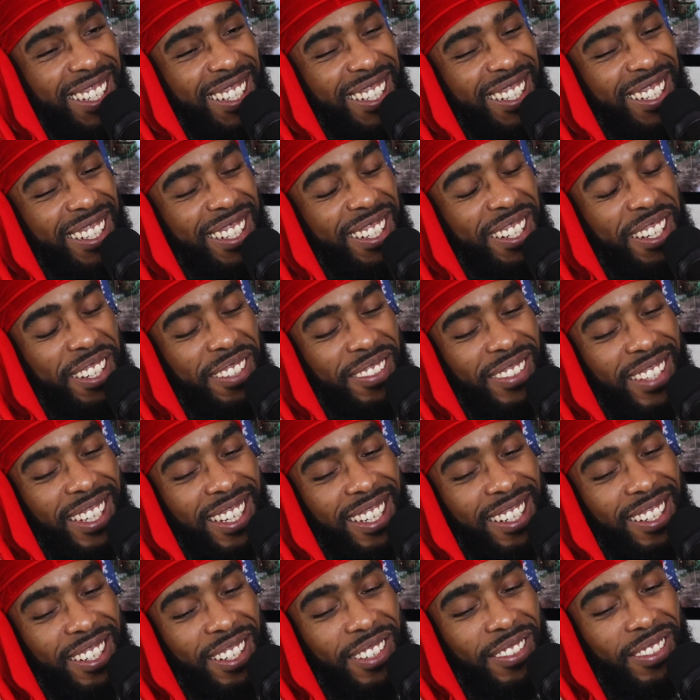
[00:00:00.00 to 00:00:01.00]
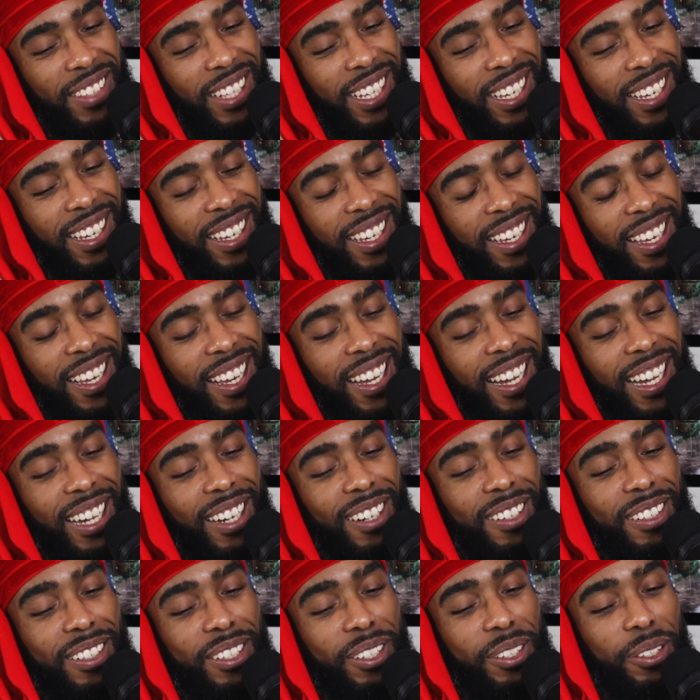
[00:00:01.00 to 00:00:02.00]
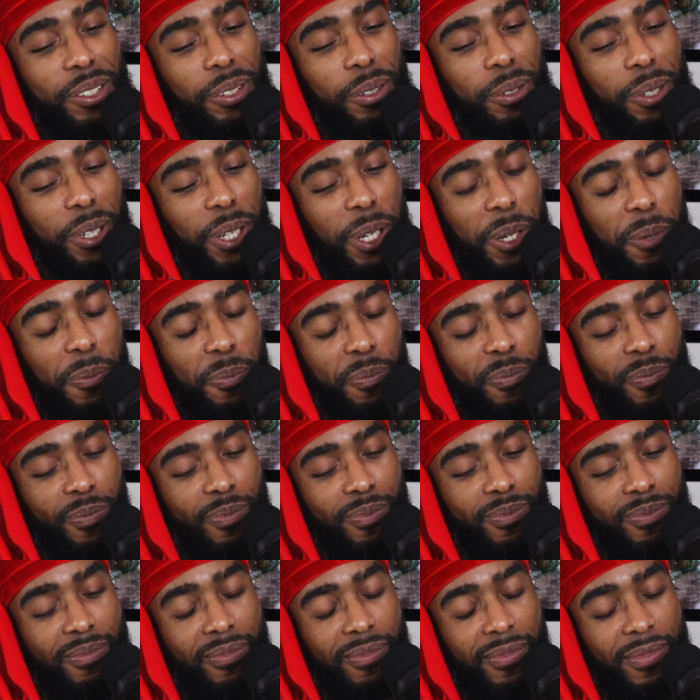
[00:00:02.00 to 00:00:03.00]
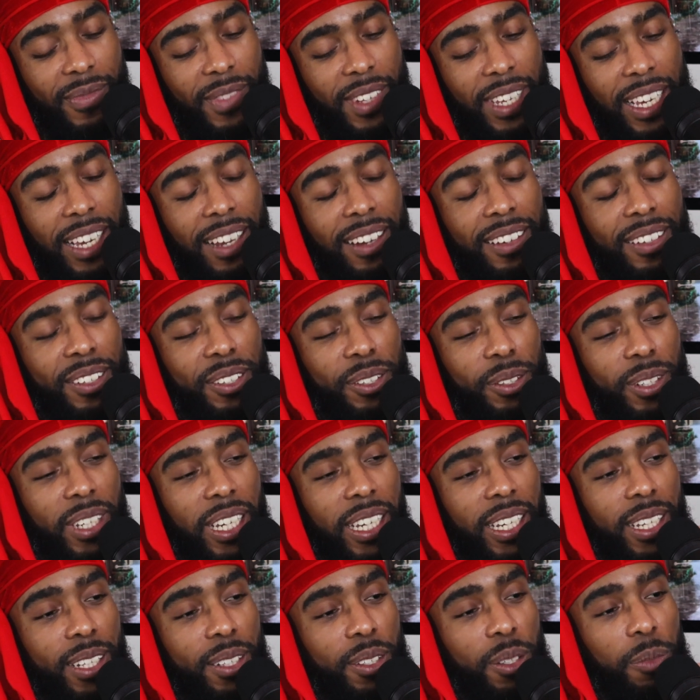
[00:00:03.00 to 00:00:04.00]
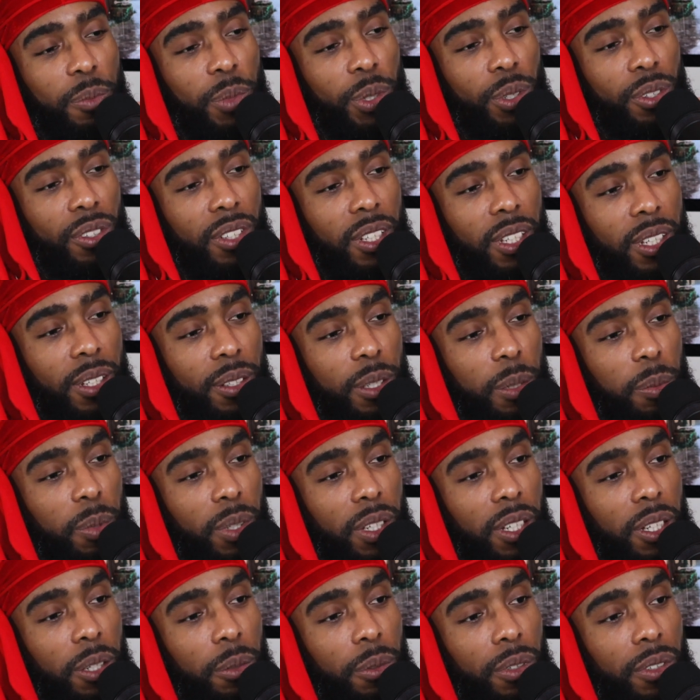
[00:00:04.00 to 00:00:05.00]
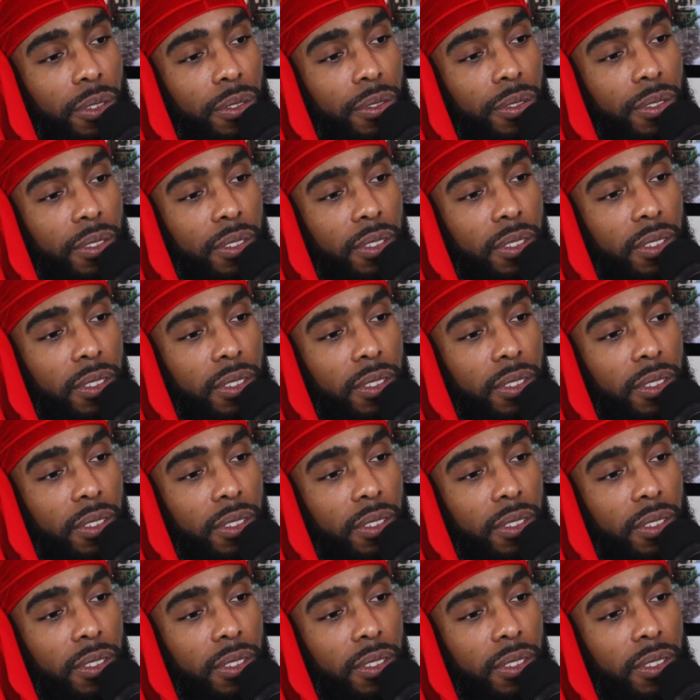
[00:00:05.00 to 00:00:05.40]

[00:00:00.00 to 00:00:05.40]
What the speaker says: Love that. How did you get into music to begin with?